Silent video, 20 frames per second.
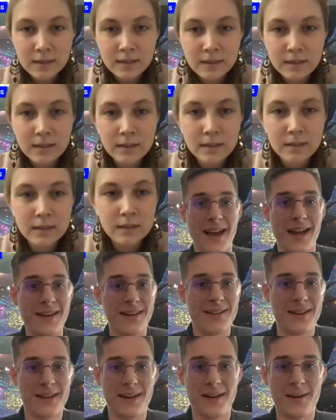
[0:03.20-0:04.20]
Great. And
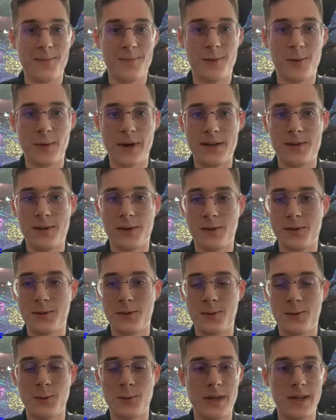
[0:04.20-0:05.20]
why
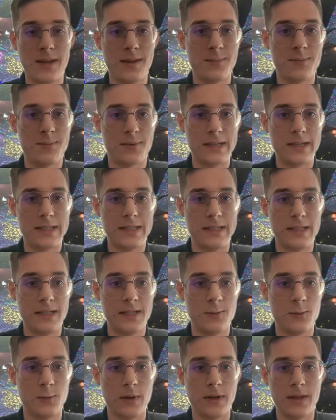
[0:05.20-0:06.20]
don't we
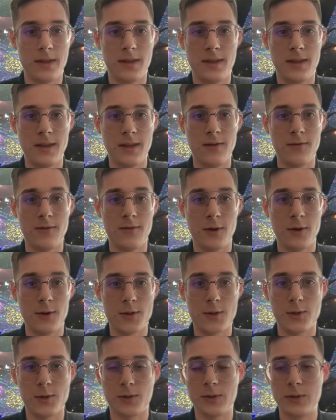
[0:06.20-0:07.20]
proceed with the
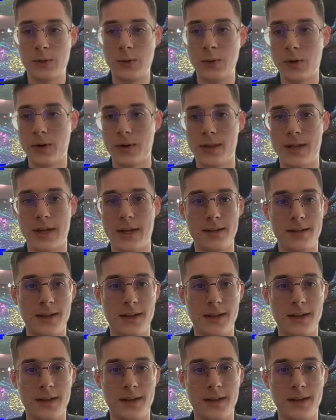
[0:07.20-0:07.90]
virtual tour then